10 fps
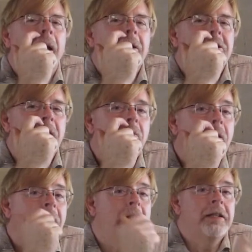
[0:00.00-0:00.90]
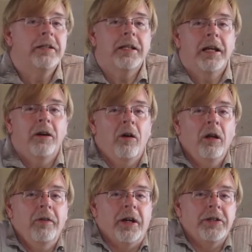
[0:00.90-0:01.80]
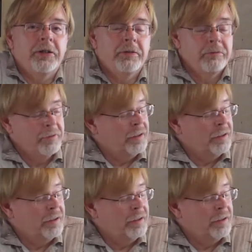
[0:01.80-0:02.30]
Somewhere inside all of us,